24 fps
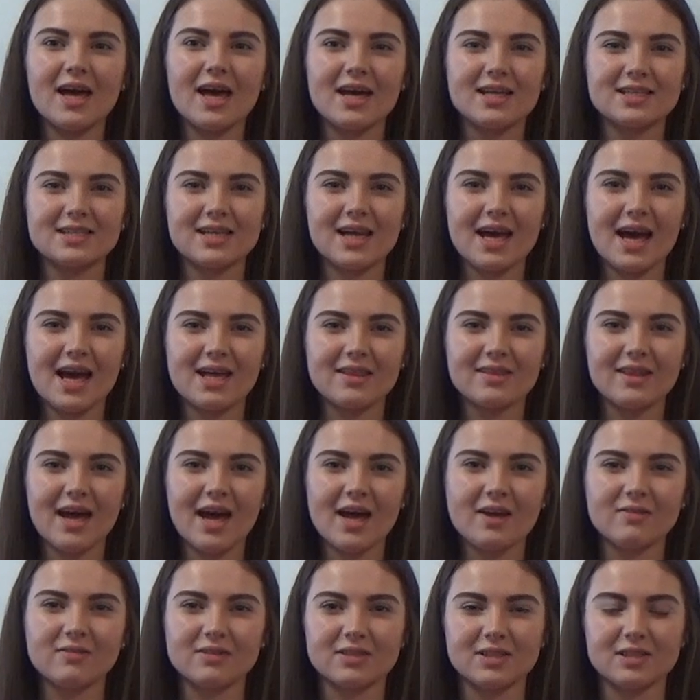as it had the
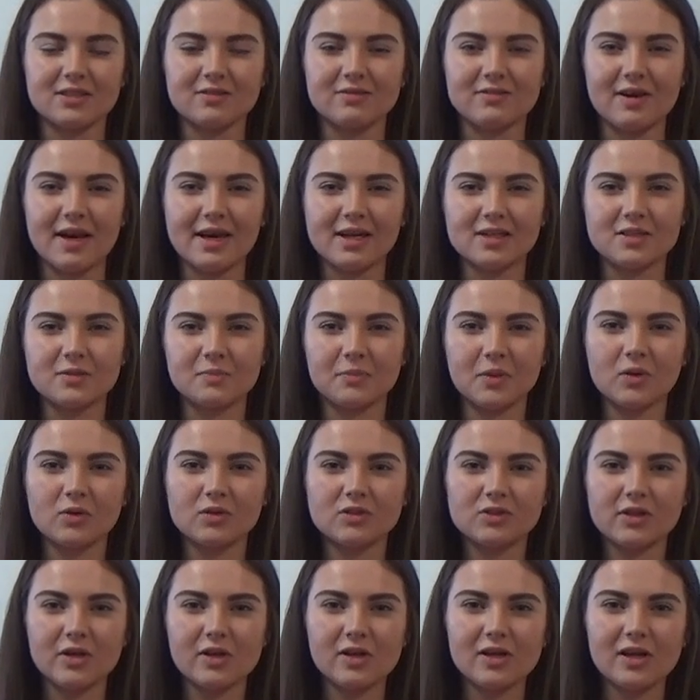handwritten effect, but
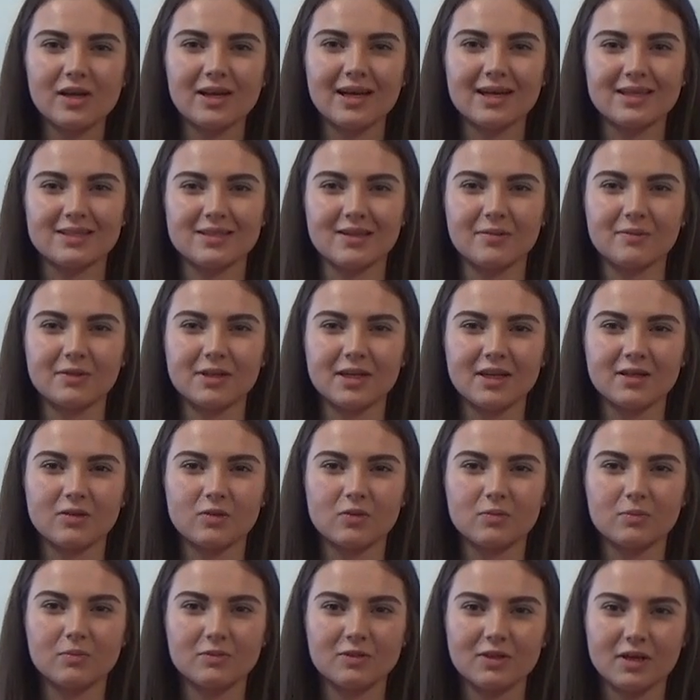also looked like someone had
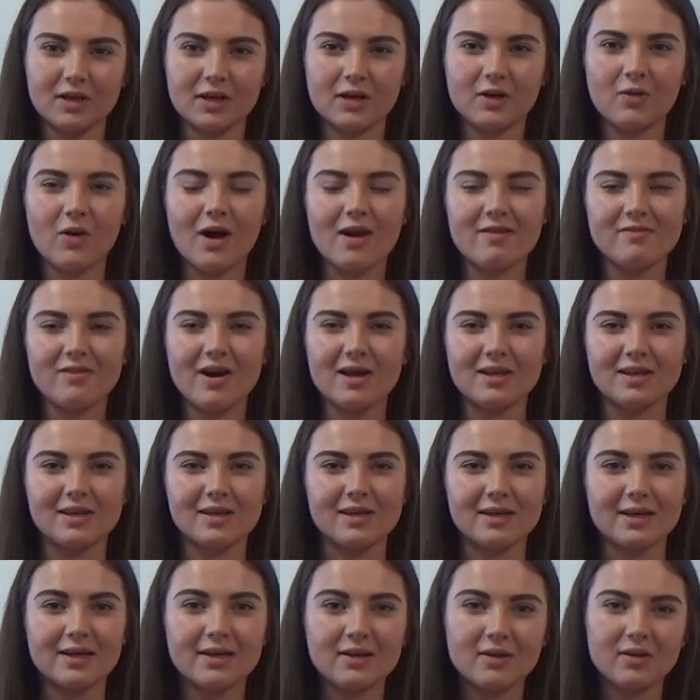done it quite
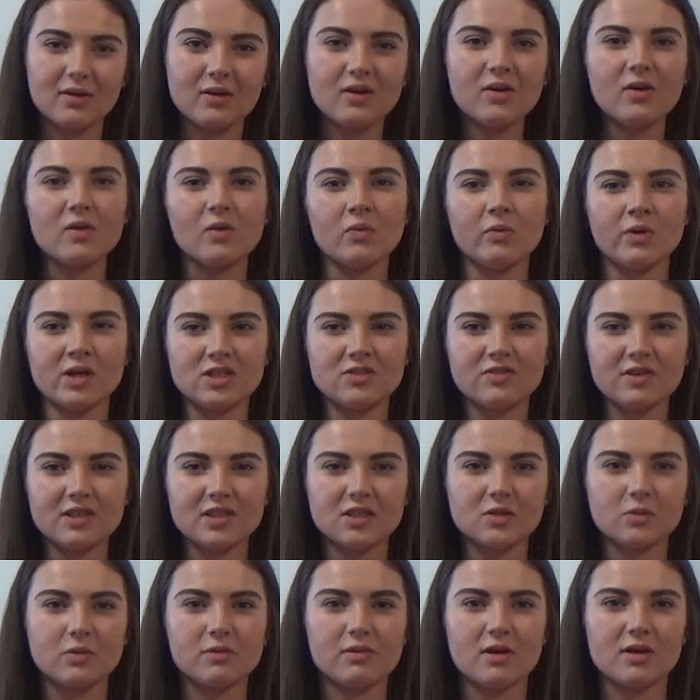violently, which
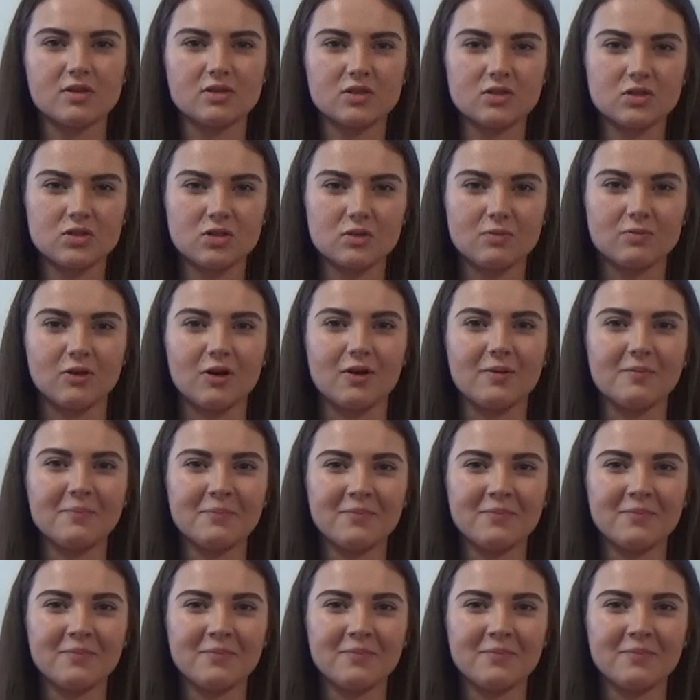fitted with our genre.